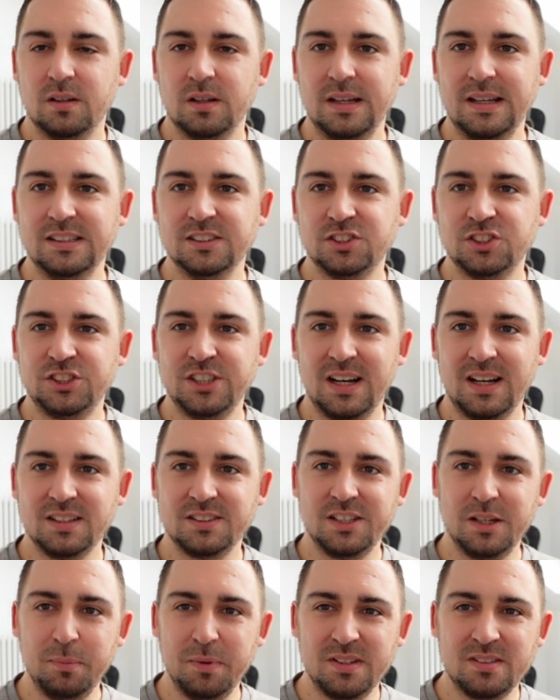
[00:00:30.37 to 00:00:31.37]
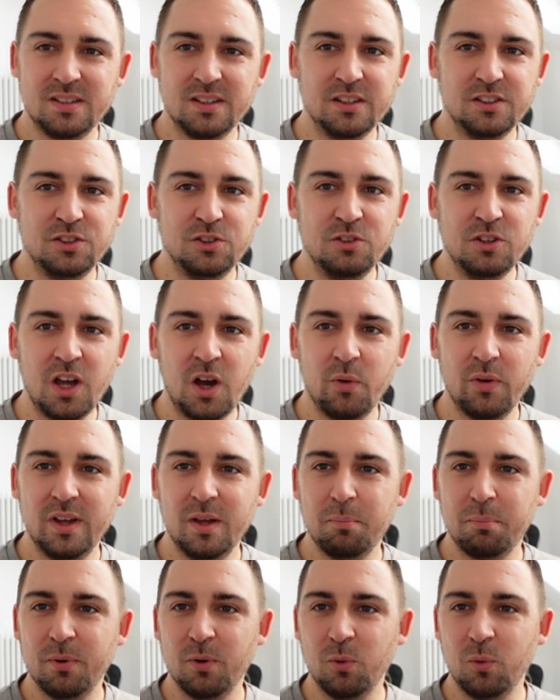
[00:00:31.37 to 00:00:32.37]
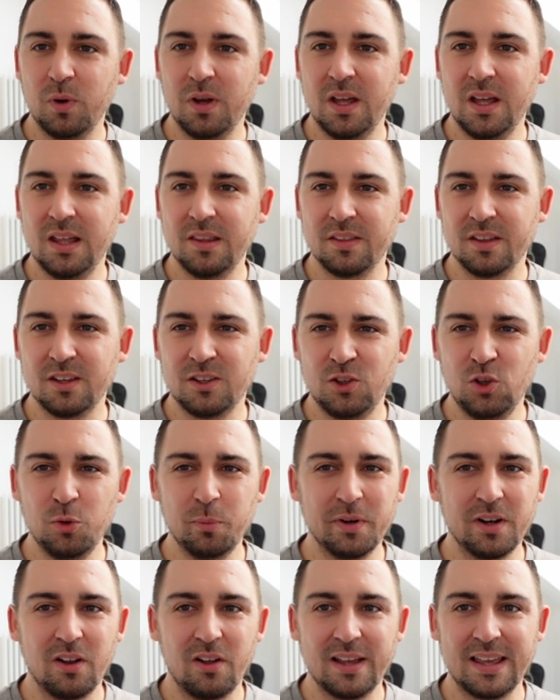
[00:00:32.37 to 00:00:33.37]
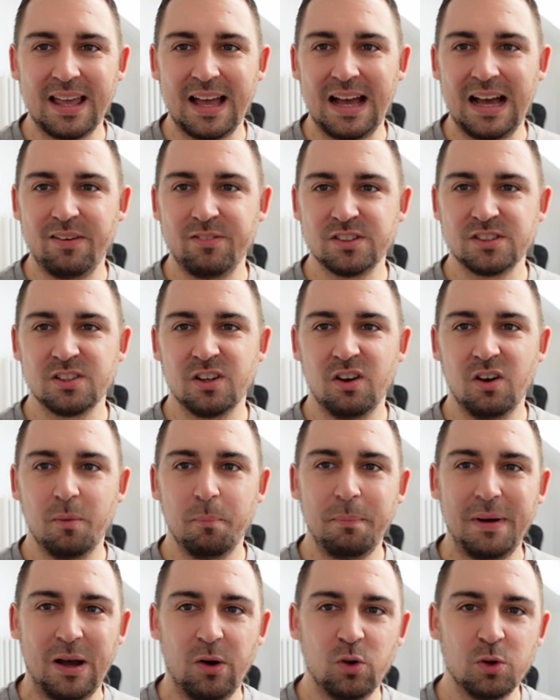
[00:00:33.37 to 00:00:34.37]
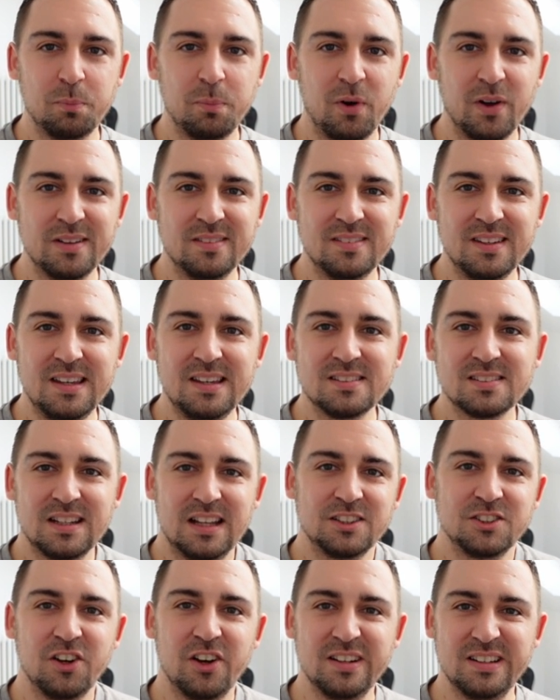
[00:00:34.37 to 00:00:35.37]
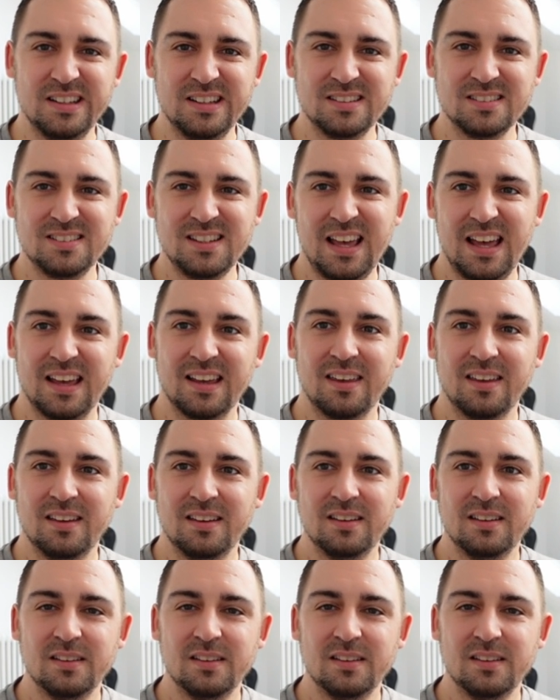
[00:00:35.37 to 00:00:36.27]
It's Chat G P T as you know it, but with a human-like avatar powered by D I D's tech.